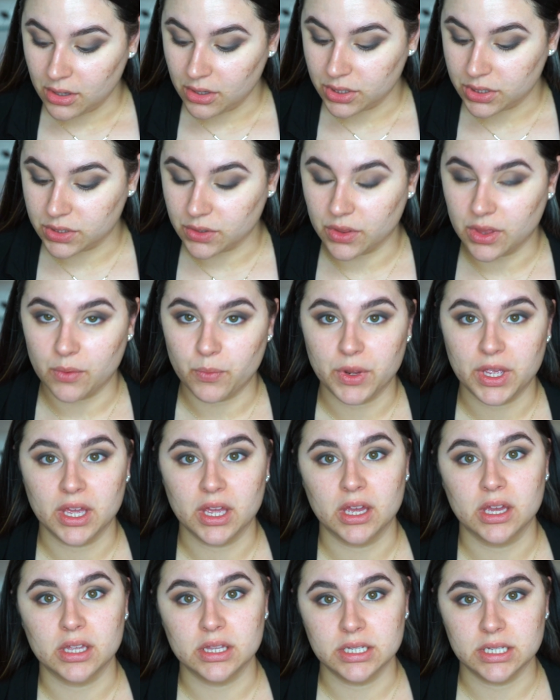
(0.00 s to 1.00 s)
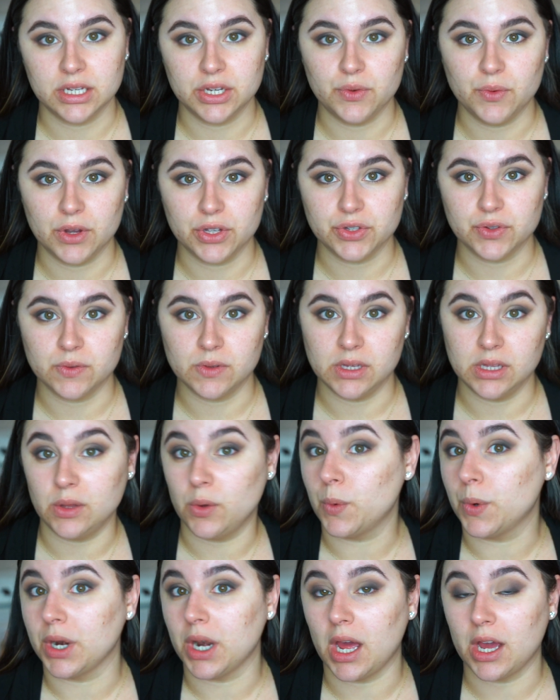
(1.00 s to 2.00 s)
so then we can continue on to the
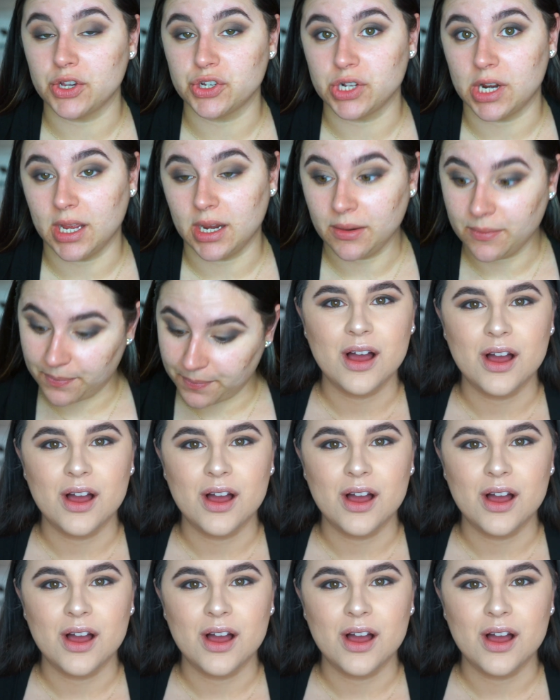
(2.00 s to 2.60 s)
lower lash line.